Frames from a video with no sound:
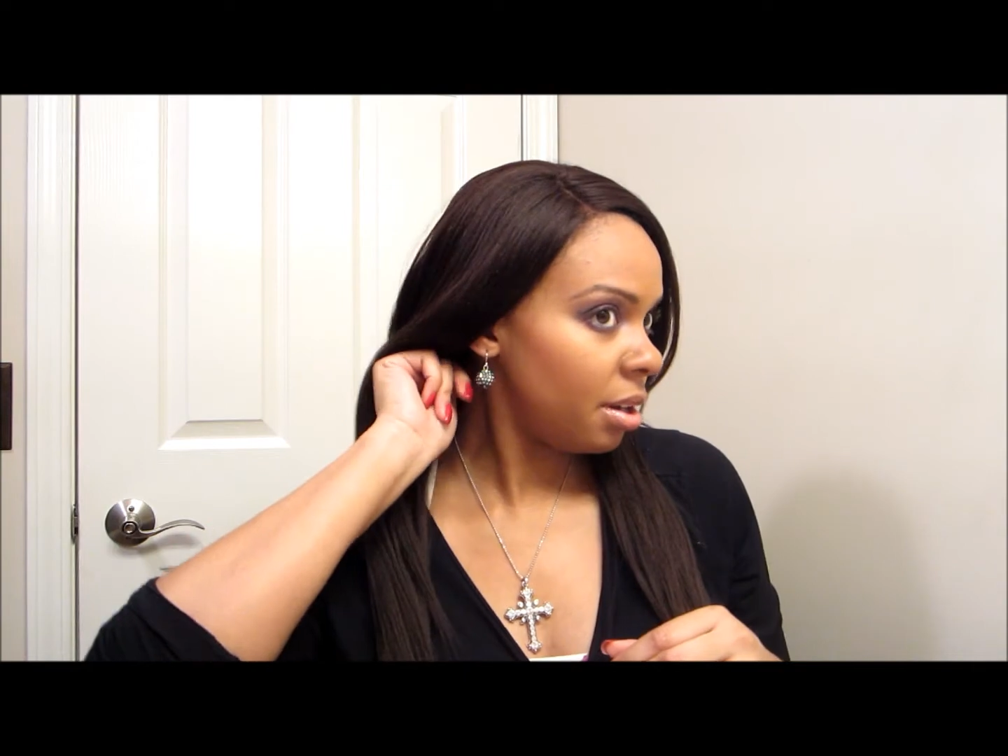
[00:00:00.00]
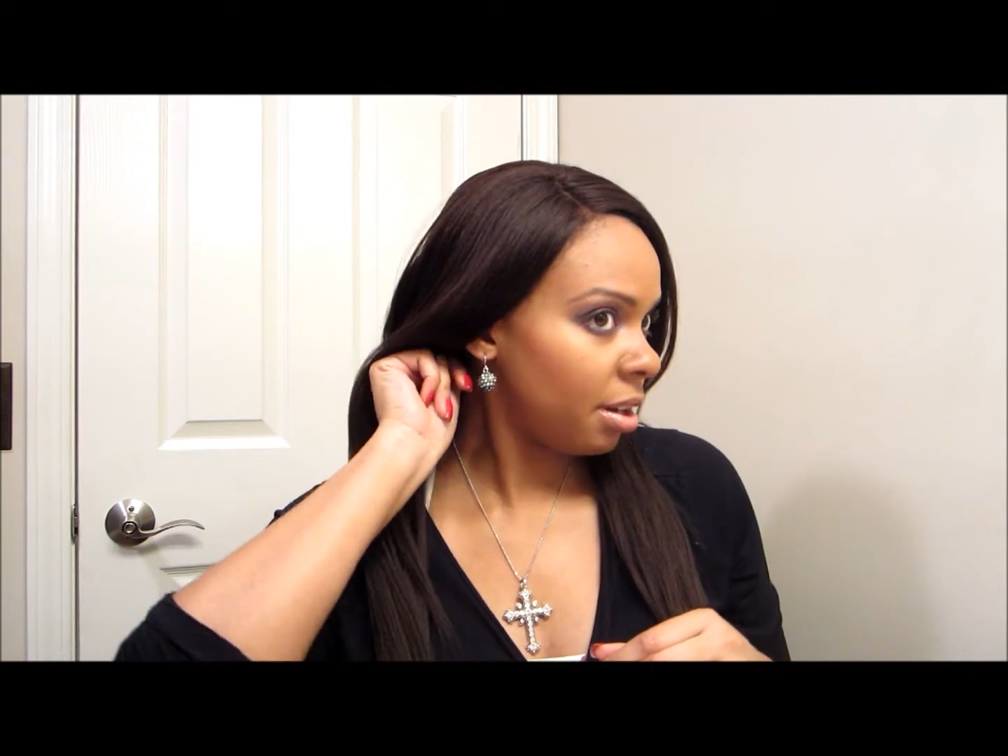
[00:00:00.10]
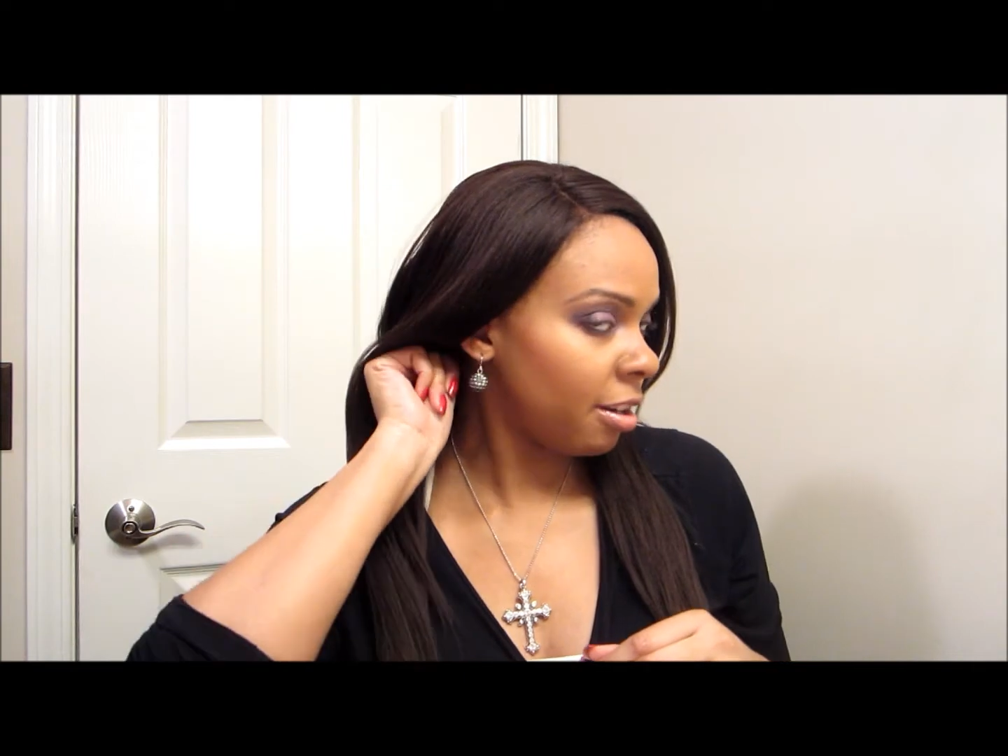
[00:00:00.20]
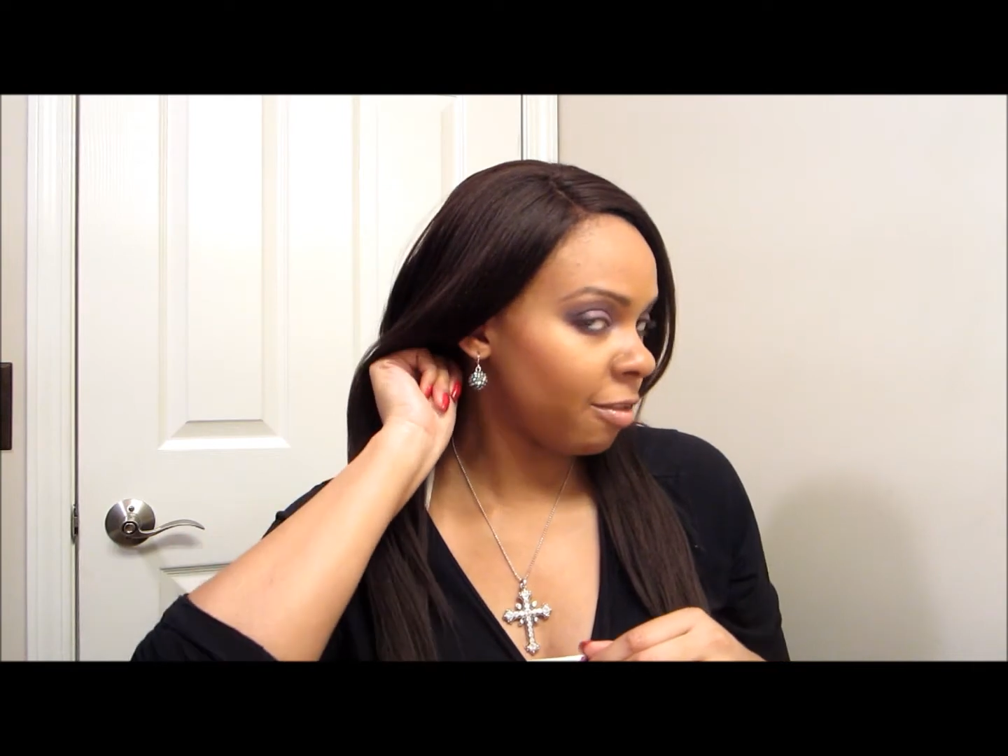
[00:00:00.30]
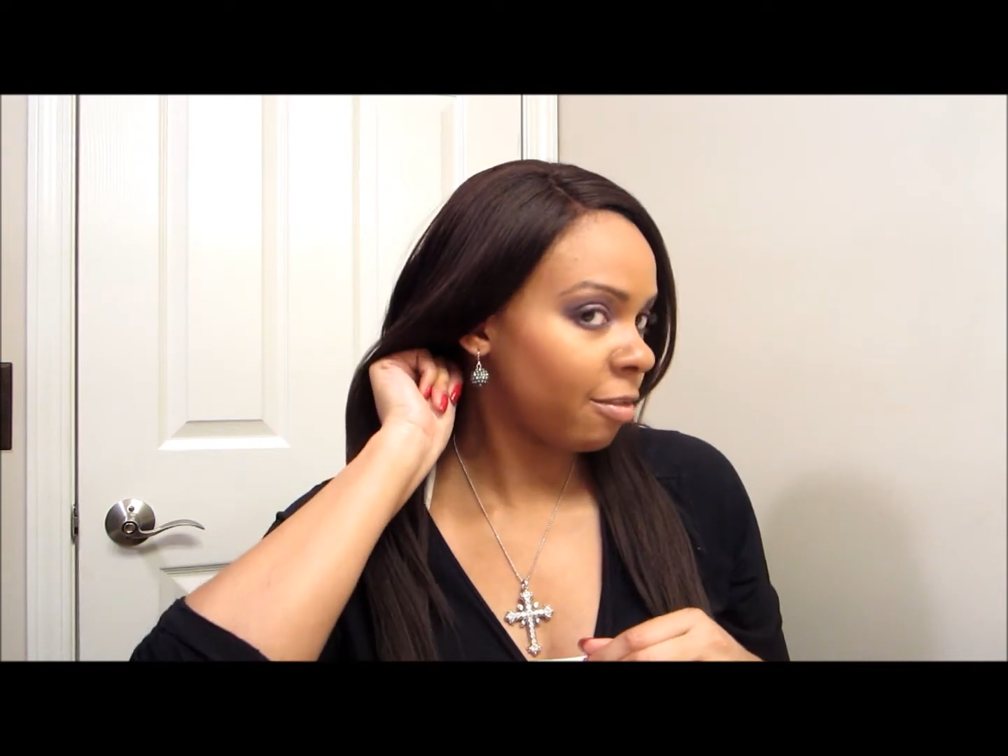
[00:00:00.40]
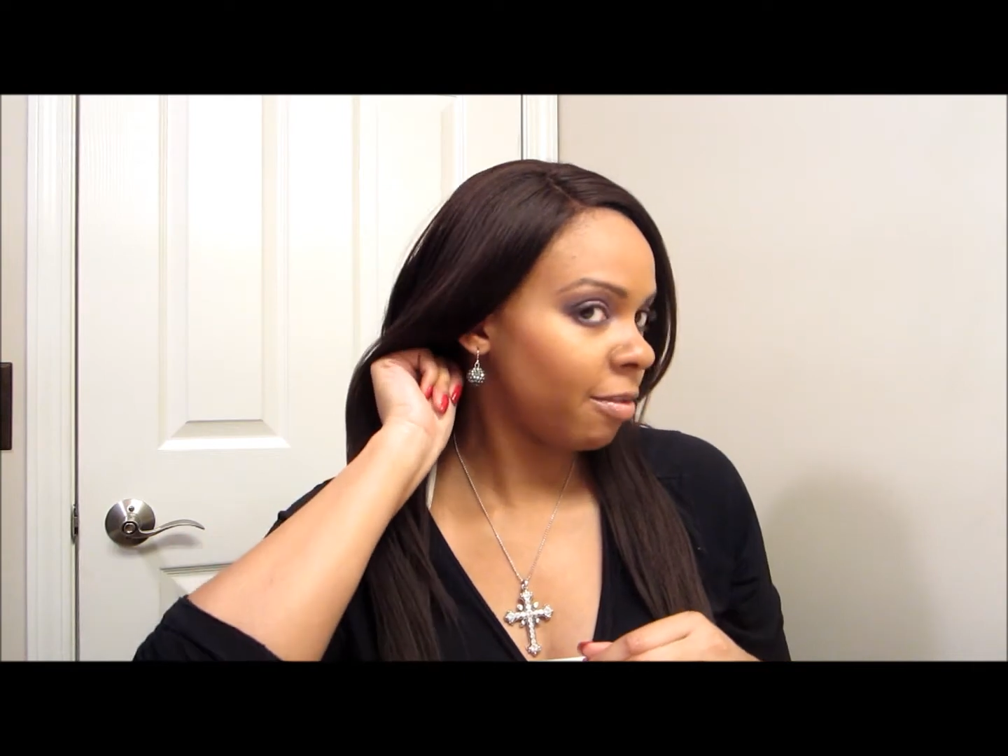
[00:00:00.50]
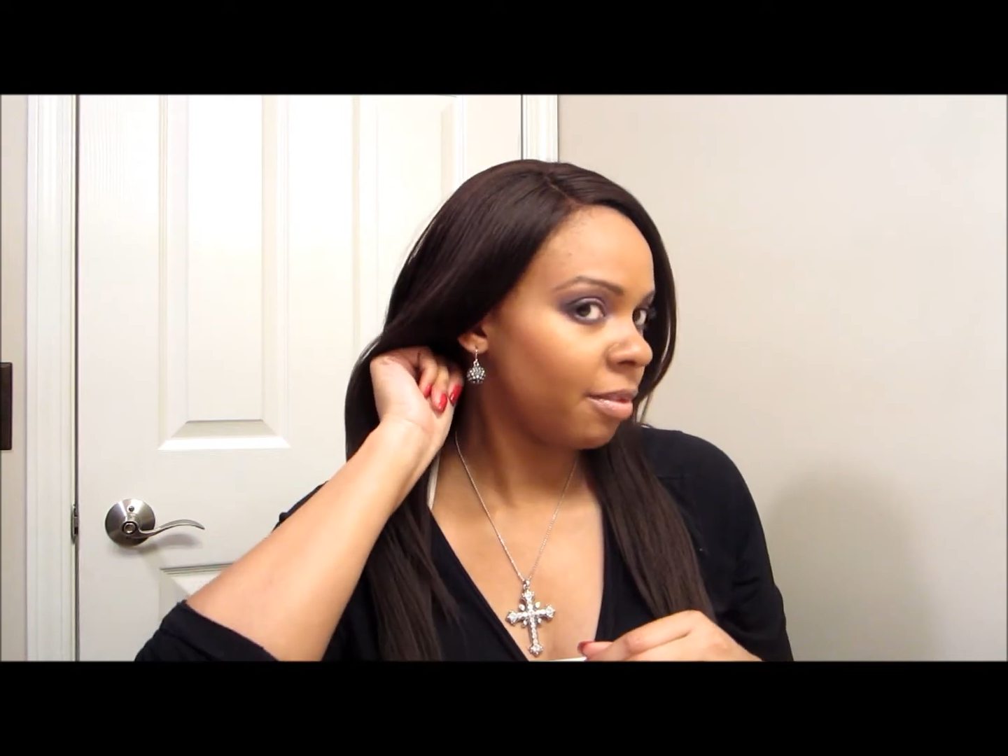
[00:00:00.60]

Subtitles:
of